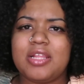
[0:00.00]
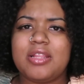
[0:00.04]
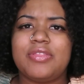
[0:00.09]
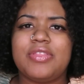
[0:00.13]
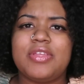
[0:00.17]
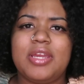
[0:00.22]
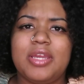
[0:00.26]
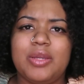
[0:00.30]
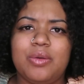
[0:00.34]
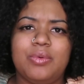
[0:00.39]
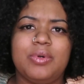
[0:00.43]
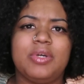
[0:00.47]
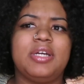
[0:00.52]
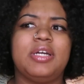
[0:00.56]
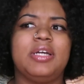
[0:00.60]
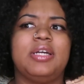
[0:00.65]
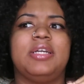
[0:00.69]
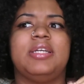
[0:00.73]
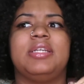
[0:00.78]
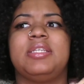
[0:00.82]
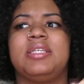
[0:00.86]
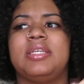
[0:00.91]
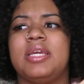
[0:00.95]
thing
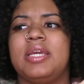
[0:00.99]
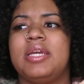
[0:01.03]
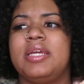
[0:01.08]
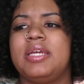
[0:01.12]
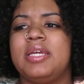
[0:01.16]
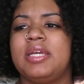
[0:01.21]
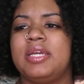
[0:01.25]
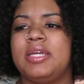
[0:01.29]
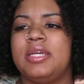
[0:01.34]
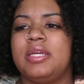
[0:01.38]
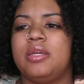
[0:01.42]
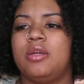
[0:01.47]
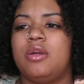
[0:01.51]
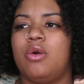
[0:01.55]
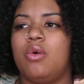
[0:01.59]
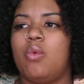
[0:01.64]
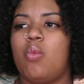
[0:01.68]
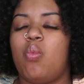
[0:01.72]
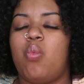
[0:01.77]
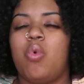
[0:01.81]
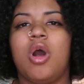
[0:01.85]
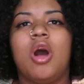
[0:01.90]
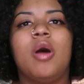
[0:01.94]
was,
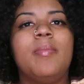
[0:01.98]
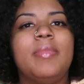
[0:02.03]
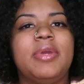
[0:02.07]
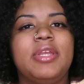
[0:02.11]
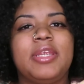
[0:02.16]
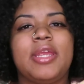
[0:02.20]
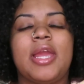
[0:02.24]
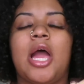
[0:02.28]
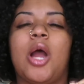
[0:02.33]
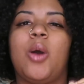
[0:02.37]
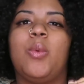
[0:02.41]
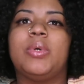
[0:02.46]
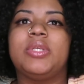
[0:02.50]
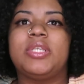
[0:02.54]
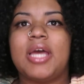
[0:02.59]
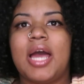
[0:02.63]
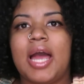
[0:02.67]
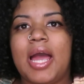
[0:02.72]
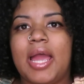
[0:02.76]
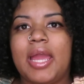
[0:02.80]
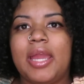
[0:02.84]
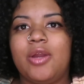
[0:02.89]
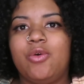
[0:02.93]
1 minute I was
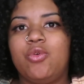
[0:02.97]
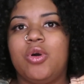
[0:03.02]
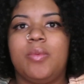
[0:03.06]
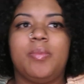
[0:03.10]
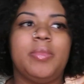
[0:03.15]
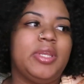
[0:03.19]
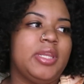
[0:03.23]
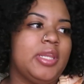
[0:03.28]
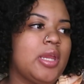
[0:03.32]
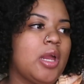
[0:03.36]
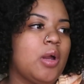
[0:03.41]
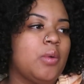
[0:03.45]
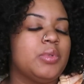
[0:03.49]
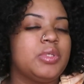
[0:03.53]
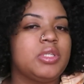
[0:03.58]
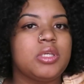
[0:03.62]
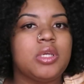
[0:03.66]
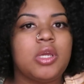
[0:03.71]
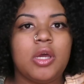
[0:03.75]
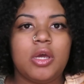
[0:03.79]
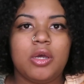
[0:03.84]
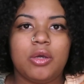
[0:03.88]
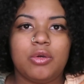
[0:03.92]
hot, 1 minute I was
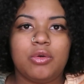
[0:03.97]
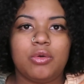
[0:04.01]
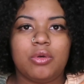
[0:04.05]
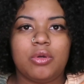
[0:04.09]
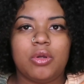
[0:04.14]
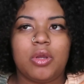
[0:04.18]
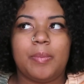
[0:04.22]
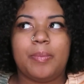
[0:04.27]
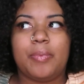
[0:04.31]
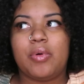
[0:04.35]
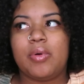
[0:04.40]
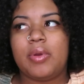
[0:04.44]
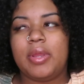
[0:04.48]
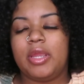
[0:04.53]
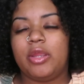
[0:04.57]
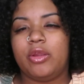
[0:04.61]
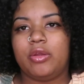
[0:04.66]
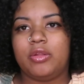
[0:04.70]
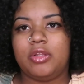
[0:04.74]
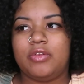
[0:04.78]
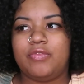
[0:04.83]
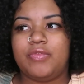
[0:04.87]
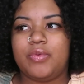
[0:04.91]
cold.
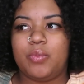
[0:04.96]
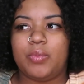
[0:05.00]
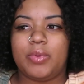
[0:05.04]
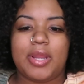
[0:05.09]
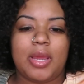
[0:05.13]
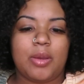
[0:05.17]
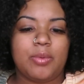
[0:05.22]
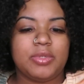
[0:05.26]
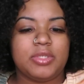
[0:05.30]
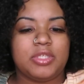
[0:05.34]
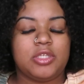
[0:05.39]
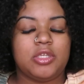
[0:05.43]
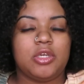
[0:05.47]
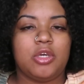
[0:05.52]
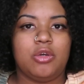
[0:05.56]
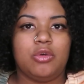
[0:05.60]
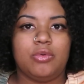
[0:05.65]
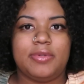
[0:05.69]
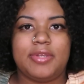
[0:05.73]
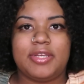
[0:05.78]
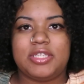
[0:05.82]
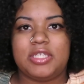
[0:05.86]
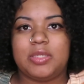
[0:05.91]
Apparently, from what I was
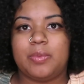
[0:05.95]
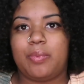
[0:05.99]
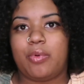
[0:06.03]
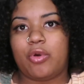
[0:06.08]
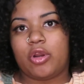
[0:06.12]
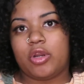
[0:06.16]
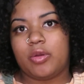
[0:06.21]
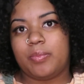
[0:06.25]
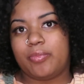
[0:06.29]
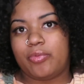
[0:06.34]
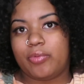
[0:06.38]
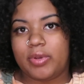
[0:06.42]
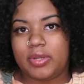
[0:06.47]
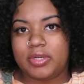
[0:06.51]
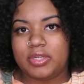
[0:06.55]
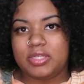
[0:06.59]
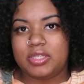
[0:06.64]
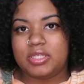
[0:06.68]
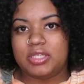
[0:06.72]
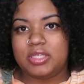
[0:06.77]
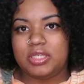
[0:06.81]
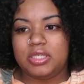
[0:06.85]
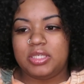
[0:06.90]
told, that's a part of
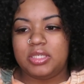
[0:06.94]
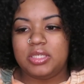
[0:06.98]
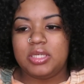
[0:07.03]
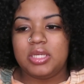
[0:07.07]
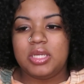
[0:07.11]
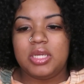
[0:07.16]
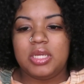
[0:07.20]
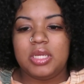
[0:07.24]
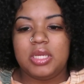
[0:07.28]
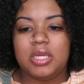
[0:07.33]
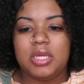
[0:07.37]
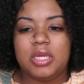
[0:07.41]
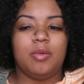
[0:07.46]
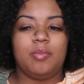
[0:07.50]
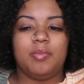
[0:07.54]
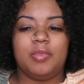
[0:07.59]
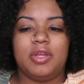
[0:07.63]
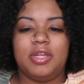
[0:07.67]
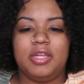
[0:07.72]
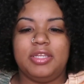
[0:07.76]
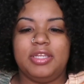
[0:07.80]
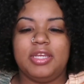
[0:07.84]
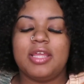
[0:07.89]
pregnancy.
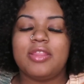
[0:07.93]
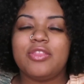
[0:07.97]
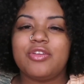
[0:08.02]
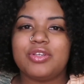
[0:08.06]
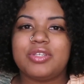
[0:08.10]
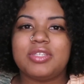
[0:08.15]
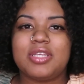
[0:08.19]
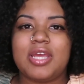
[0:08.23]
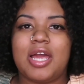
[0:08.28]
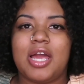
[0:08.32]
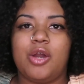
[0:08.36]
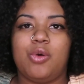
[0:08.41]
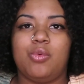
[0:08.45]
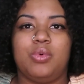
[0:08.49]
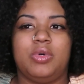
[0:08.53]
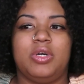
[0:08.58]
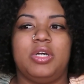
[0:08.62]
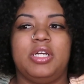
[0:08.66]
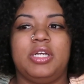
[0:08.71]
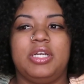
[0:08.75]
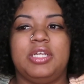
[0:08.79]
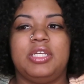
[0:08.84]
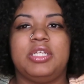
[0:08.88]
Another sign
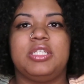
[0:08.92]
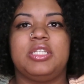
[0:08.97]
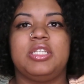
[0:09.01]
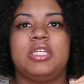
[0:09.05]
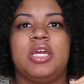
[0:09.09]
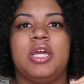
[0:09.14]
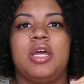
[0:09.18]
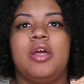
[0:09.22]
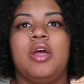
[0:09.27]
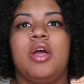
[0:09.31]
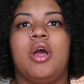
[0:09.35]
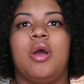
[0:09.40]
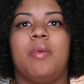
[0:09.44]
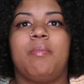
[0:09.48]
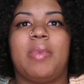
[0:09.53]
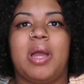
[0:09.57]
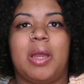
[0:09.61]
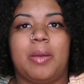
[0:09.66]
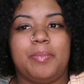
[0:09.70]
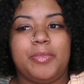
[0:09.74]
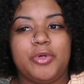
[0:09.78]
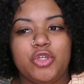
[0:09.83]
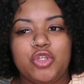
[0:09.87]
was
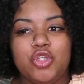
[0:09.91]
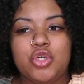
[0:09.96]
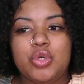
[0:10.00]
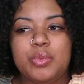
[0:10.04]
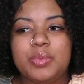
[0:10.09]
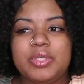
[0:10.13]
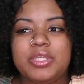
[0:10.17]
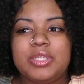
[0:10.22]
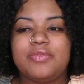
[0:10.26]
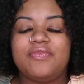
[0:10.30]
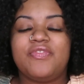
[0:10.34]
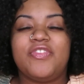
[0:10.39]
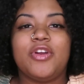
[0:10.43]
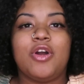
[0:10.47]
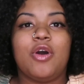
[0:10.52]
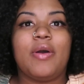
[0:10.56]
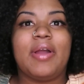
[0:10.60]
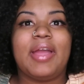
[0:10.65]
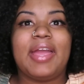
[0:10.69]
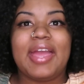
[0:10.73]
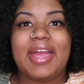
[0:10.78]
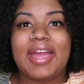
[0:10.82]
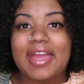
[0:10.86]
my boobs
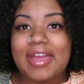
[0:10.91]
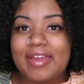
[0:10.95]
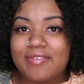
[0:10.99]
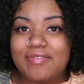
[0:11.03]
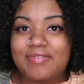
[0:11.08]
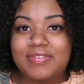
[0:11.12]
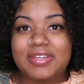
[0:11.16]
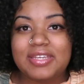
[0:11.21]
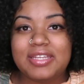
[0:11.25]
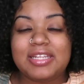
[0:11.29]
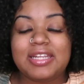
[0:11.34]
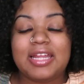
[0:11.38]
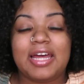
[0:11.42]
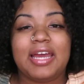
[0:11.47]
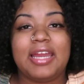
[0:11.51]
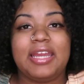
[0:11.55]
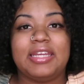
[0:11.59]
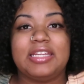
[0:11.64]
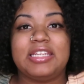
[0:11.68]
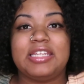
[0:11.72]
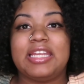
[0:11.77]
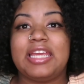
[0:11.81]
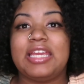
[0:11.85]
felt heavy.
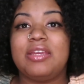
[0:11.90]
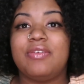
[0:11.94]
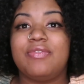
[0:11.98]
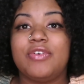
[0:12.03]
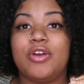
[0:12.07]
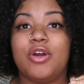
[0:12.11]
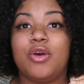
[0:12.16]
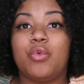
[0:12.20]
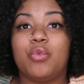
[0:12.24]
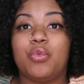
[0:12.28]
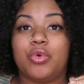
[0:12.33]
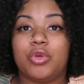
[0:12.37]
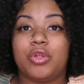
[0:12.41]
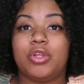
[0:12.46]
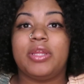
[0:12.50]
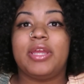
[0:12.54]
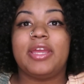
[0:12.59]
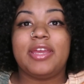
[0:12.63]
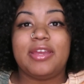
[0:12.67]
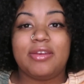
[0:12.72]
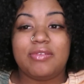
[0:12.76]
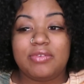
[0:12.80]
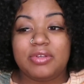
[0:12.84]
Like, they felt
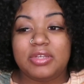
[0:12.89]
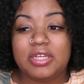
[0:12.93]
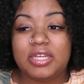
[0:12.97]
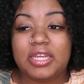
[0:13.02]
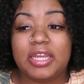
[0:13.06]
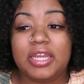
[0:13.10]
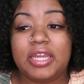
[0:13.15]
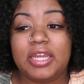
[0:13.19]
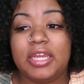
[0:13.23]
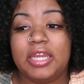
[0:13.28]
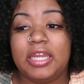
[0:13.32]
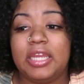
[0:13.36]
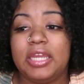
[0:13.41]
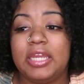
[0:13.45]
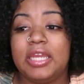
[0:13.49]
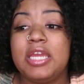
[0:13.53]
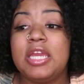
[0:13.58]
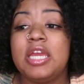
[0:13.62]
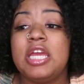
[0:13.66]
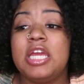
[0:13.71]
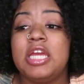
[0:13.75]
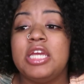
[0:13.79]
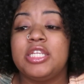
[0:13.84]
really heavy, and
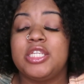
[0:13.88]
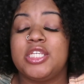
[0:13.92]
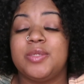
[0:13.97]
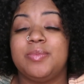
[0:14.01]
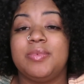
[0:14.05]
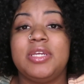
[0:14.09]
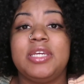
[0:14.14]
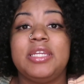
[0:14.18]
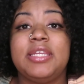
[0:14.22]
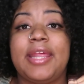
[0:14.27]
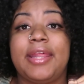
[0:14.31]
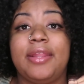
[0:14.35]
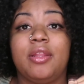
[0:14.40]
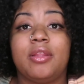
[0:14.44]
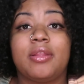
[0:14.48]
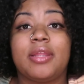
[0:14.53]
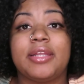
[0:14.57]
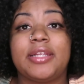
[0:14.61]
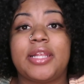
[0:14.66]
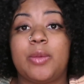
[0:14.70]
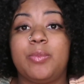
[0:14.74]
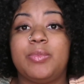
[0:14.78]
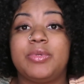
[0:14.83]
to me they looked
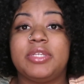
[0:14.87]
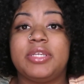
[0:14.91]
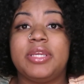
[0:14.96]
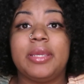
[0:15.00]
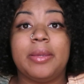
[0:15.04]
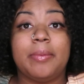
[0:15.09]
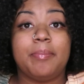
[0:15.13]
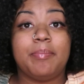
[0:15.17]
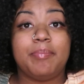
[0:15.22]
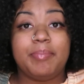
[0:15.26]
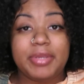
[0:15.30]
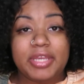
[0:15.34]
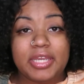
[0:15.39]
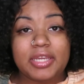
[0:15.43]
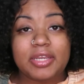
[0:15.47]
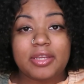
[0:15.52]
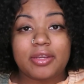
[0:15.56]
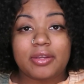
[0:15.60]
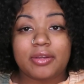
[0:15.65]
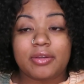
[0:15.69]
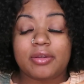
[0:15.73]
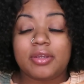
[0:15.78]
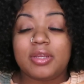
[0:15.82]
like they was getting
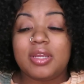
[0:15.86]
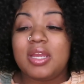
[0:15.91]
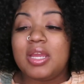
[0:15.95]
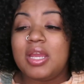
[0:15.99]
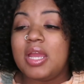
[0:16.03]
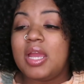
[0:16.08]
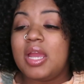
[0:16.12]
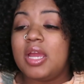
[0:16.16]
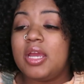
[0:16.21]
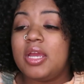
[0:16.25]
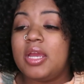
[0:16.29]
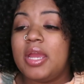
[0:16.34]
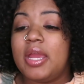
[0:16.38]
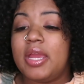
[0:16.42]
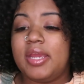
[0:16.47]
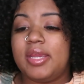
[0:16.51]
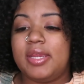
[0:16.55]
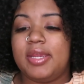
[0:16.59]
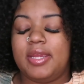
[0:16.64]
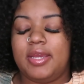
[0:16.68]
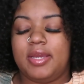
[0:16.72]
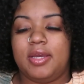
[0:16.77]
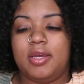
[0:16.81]
bigger.
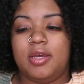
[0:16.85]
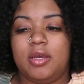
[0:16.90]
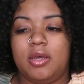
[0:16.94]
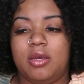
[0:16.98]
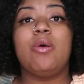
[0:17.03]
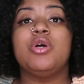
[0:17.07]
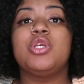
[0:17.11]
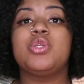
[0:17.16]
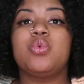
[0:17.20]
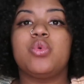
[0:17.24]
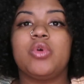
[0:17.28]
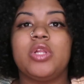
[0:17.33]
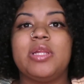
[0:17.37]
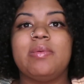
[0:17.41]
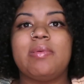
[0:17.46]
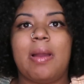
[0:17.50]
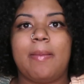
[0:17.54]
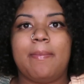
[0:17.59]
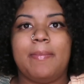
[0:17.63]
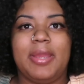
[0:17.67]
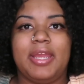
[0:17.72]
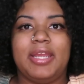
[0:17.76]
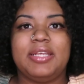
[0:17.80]
And that was really
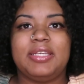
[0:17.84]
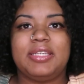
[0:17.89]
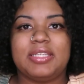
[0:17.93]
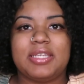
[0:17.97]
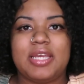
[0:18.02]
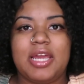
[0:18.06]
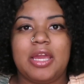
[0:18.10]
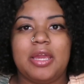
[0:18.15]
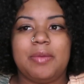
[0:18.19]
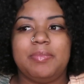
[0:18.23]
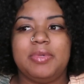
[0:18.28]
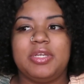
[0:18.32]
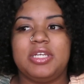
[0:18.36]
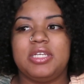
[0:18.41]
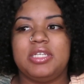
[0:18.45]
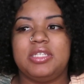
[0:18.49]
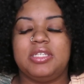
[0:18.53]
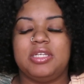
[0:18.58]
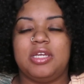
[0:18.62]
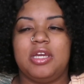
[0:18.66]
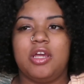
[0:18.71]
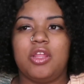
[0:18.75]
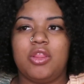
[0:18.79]
my main sign,
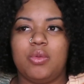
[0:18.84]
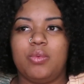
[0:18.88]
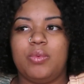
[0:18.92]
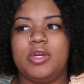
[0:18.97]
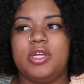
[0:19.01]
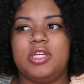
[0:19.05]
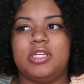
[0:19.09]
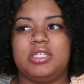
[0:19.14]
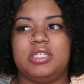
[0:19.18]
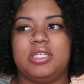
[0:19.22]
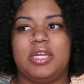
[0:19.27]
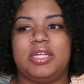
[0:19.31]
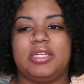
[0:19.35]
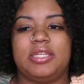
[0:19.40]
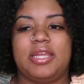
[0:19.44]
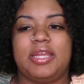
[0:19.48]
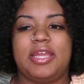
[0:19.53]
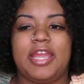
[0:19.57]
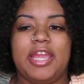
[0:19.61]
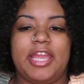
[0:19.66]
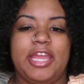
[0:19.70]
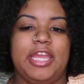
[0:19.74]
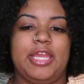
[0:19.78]
because the other ones, like,
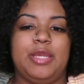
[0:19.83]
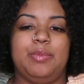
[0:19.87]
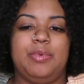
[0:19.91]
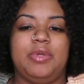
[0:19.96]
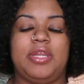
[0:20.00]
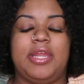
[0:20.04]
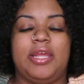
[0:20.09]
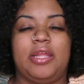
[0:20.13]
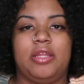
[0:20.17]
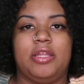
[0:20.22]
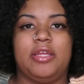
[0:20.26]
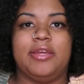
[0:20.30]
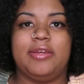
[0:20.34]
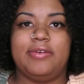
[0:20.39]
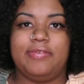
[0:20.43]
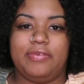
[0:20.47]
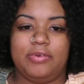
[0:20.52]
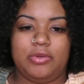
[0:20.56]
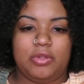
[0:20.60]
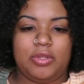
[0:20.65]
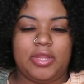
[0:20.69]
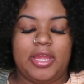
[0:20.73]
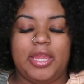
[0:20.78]
they came and they
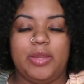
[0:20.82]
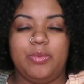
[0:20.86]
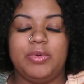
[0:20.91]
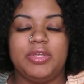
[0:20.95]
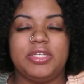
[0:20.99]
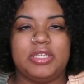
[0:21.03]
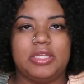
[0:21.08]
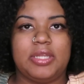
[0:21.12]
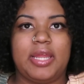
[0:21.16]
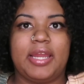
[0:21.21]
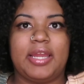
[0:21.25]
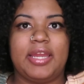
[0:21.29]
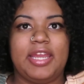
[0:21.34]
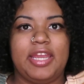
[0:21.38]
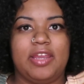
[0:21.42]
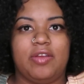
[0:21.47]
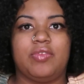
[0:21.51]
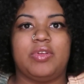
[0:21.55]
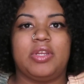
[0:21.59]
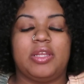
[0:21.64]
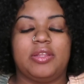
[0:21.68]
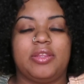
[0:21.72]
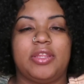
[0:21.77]
left. Like, it wasn't like an
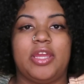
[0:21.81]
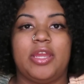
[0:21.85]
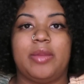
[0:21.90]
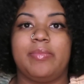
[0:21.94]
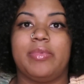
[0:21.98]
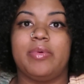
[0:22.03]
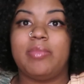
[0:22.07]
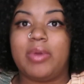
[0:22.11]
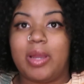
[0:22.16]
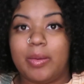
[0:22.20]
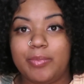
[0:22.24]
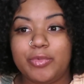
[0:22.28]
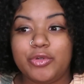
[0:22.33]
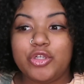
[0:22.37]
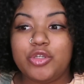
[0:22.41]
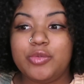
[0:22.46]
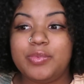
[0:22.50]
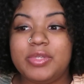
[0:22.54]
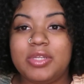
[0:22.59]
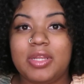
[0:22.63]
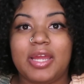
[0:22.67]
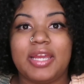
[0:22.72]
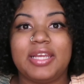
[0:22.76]
everyday thing, but my
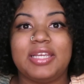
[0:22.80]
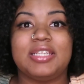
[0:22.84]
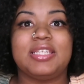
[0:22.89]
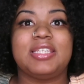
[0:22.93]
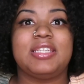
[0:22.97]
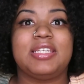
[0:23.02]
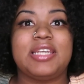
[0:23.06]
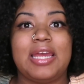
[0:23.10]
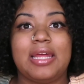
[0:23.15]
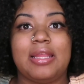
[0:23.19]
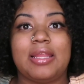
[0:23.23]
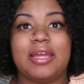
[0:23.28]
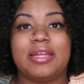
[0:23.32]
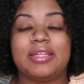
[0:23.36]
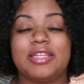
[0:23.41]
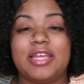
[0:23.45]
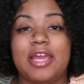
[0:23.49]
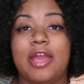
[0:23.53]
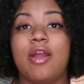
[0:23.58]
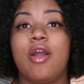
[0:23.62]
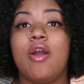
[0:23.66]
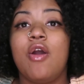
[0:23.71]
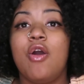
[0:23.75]
boobs like stayed like
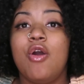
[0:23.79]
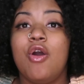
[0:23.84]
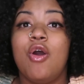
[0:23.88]
that